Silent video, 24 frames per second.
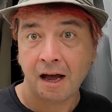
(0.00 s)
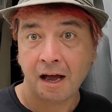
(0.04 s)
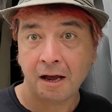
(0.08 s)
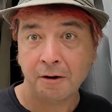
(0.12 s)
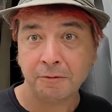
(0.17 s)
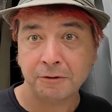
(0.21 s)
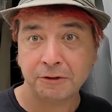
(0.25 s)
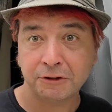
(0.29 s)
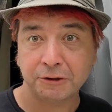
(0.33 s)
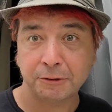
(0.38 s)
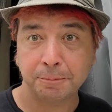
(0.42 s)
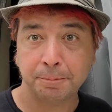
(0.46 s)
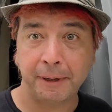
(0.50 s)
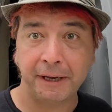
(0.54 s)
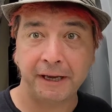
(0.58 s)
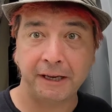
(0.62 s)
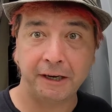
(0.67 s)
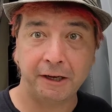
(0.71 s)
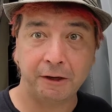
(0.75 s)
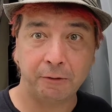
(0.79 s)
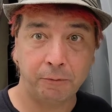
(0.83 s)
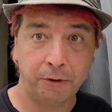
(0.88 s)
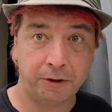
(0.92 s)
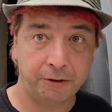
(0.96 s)
I was
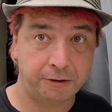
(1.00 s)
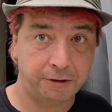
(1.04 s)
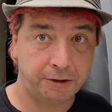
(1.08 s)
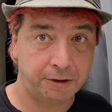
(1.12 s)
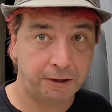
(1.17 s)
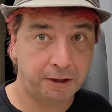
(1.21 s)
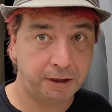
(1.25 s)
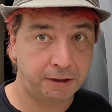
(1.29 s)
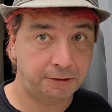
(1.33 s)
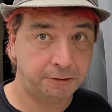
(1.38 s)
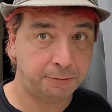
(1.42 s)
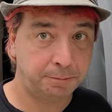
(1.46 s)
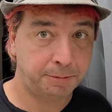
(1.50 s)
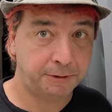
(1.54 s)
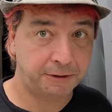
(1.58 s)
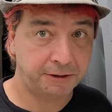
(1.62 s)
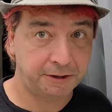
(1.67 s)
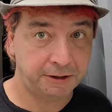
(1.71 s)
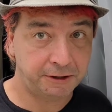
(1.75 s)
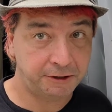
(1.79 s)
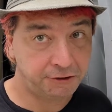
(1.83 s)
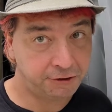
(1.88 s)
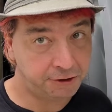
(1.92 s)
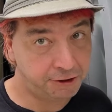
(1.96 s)
debating whether or not to
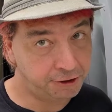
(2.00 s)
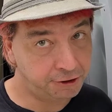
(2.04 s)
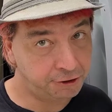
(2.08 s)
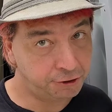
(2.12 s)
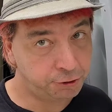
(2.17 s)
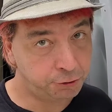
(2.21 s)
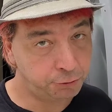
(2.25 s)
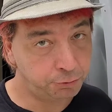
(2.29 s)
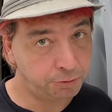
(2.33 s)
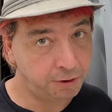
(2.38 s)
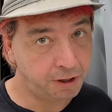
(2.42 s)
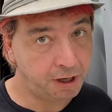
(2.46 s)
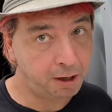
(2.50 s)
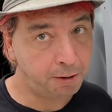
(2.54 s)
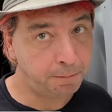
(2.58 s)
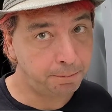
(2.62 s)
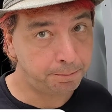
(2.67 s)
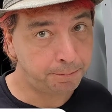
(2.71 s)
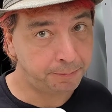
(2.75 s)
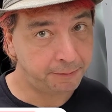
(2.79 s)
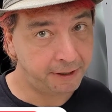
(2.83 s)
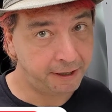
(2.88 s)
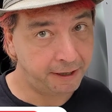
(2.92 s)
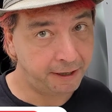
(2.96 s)
put this issue up
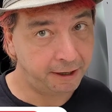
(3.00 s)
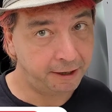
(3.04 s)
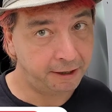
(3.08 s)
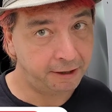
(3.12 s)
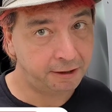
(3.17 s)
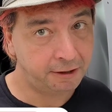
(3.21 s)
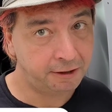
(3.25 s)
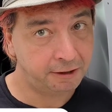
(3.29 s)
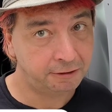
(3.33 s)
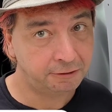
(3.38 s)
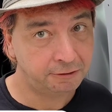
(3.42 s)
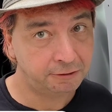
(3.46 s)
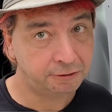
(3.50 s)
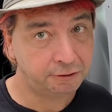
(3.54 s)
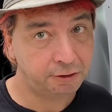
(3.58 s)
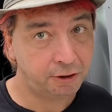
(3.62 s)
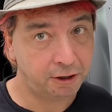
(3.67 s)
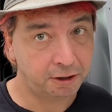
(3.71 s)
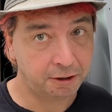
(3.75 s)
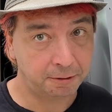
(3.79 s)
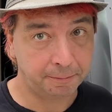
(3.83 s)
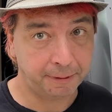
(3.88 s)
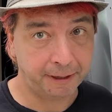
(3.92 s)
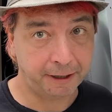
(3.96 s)
there to
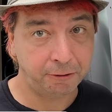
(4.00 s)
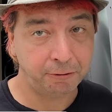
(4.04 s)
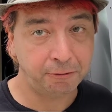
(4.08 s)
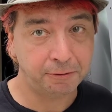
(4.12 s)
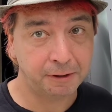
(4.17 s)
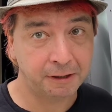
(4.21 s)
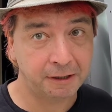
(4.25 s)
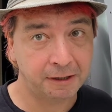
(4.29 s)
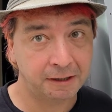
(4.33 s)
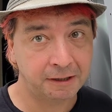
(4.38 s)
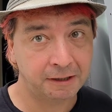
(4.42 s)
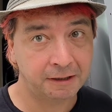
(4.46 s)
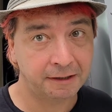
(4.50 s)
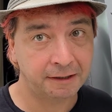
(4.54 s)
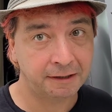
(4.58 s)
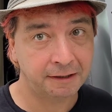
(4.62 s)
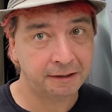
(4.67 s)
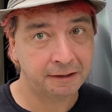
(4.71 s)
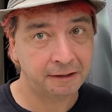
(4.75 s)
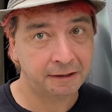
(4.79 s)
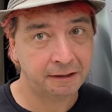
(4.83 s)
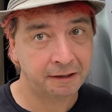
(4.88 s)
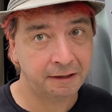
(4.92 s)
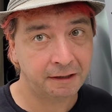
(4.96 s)
talk about,
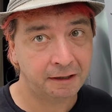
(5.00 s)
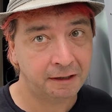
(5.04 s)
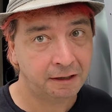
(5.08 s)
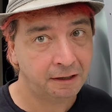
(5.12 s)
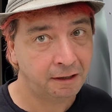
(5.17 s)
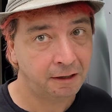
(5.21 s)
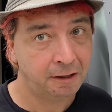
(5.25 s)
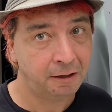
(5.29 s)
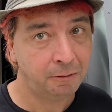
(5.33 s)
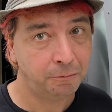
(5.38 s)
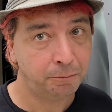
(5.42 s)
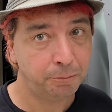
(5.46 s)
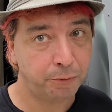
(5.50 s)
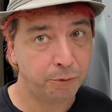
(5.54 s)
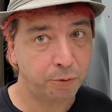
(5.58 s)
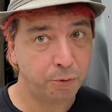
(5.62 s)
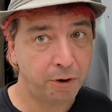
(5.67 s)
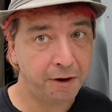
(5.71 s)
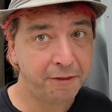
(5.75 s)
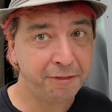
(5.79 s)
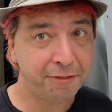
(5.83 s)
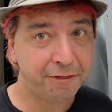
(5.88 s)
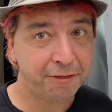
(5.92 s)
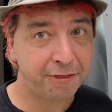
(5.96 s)
but
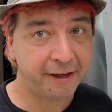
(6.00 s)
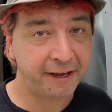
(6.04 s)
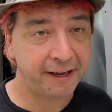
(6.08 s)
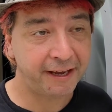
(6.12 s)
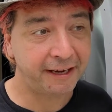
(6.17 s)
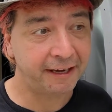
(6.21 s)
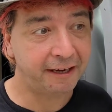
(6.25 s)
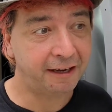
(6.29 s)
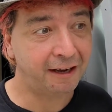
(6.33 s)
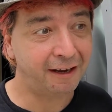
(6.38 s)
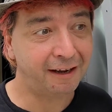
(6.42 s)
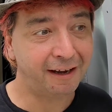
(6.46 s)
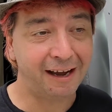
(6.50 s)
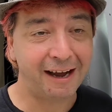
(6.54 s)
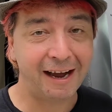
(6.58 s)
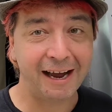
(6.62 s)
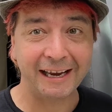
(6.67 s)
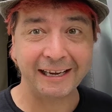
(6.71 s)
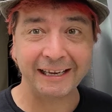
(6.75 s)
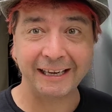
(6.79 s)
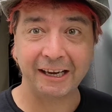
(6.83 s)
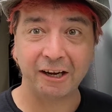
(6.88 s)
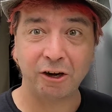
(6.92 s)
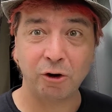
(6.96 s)
one thing
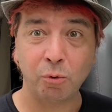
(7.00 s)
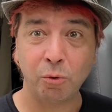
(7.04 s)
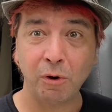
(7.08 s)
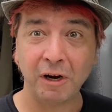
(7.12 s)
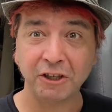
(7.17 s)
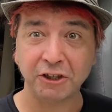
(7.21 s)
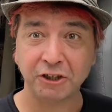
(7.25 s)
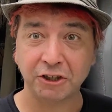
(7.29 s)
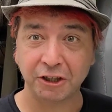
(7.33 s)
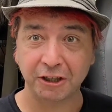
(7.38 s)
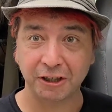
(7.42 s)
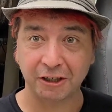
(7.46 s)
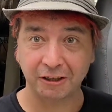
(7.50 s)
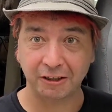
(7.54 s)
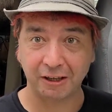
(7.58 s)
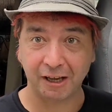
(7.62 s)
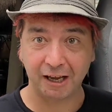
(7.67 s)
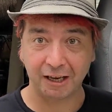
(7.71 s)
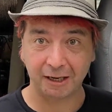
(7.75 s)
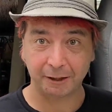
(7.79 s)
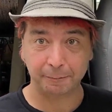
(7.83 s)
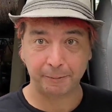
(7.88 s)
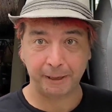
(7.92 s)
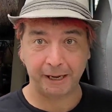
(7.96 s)
I get questioned a
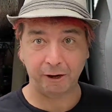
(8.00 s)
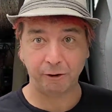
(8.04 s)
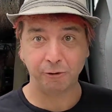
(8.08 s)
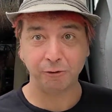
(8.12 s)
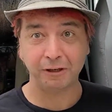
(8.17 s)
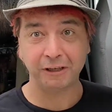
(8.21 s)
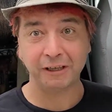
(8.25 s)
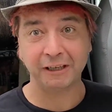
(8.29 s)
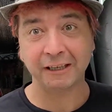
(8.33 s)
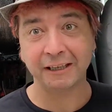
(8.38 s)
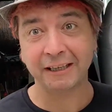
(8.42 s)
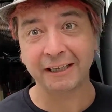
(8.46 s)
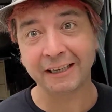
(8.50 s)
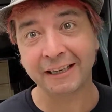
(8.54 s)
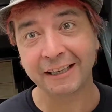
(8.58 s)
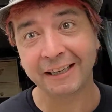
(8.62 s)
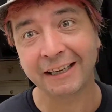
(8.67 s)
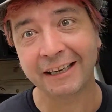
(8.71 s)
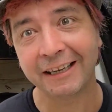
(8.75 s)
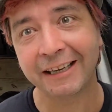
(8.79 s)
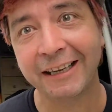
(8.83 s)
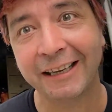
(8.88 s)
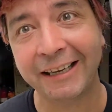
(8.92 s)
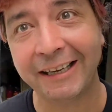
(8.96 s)
lot about
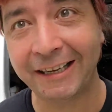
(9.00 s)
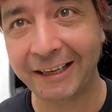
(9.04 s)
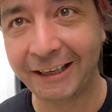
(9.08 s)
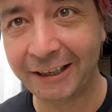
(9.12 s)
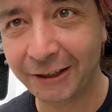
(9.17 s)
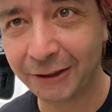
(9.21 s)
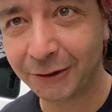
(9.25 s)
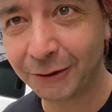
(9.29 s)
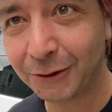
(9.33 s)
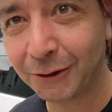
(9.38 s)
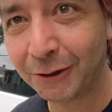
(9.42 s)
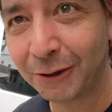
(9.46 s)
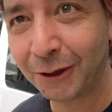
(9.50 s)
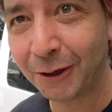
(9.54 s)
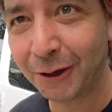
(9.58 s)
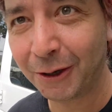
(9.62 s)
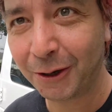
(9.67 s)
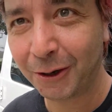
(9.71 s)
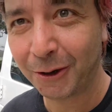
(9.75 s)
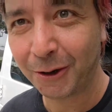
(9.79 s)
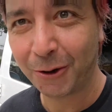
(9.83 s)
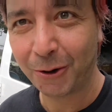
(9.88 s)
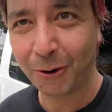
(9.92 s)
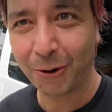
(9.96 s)
is,
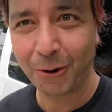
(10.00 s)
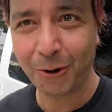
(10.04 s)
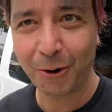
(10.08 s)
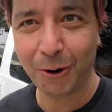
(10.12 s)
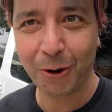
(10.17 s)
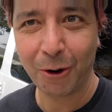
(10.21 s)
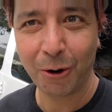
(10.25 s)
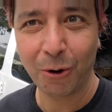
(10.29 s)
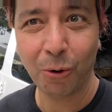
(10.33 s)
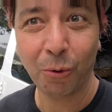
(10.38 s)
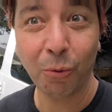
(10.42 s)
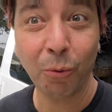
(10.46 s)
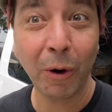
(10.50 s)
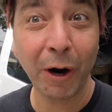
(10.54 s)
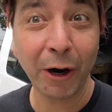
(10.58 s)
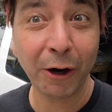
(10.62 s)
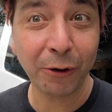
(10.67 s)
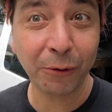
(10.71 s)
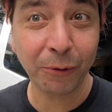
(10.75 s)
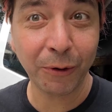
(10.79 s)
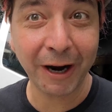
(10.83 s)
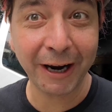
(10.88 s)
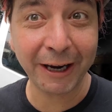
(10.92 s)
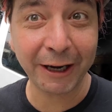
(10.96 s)
where
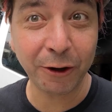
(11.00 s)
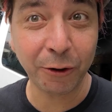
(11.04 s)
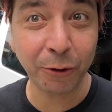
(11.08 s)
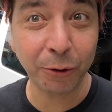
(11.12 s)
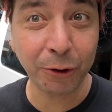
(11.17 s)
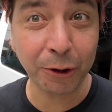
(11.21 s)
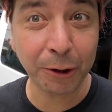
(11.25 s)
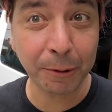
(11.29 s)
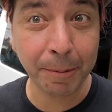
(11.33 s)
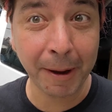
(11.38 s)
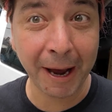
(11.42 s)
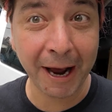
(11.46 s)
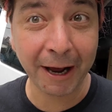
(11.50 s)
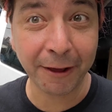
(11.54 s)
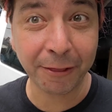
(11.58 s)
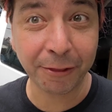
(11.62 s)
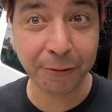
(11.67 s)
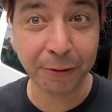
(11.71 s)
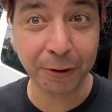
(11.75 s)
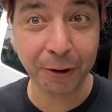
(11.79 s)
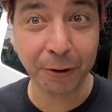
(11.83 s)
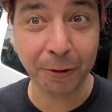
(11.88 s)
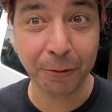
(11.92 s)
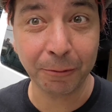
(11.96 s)
do I go to the
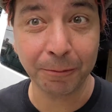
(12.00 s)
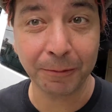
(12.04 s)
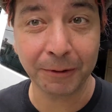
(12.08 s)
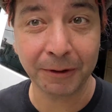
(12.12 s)
bathroom?